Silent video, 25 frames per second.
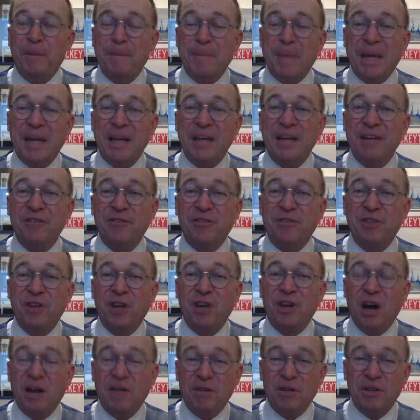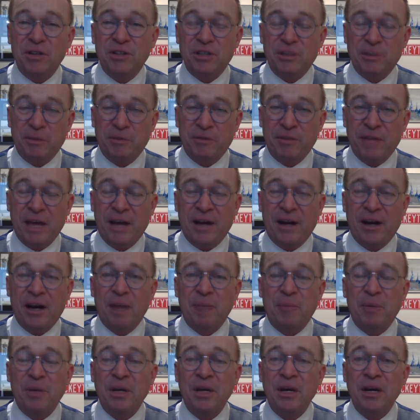may have covered some of that
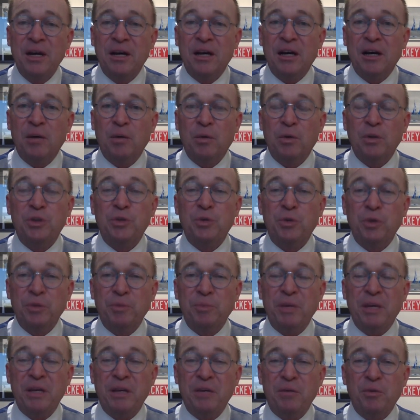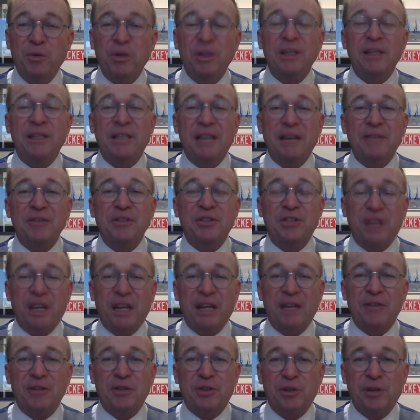up, uh, which would be really
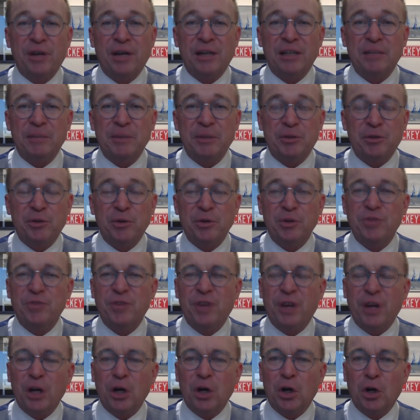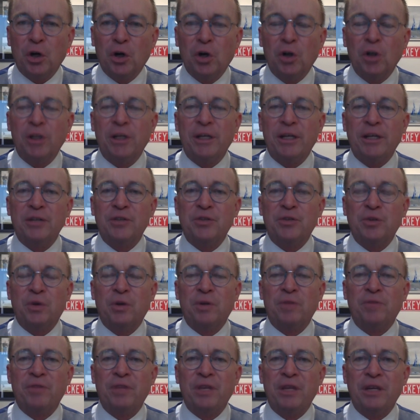devastating if it turned out to be true. It's very early in sort
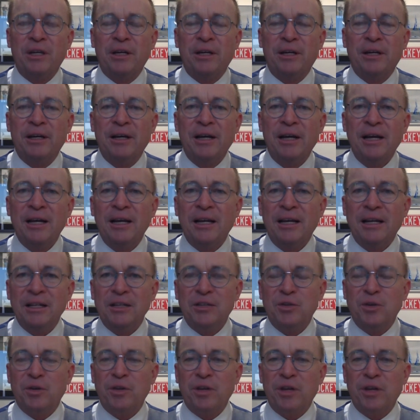of the uh, sort of the